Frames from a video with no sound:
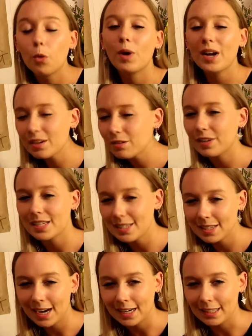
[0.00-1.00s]
When
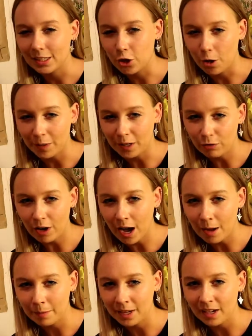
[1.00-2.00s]
investigating the topic of
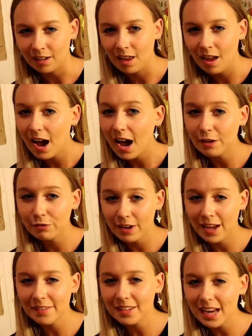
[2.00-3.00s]
IBL, I
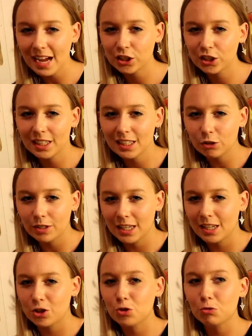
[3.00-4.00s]
found that actually looking
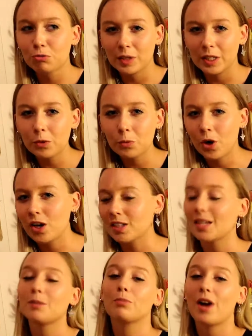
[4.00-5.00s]
into real-world
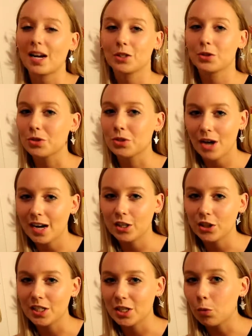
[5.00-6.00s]
and practical
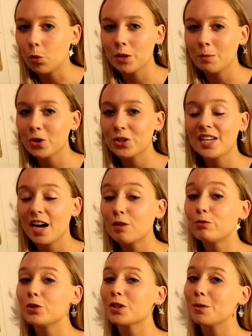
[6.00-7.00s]
strategies were the most
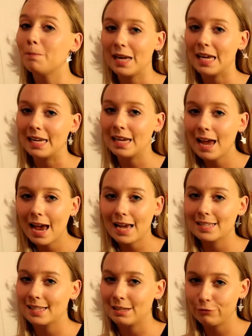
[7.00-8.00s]
helpful to me
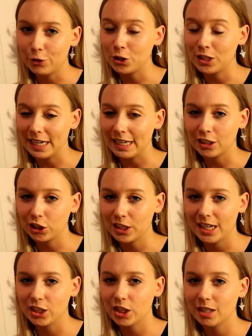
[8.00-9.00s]
as their future English
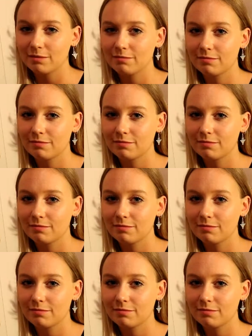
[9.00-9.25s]
teacher.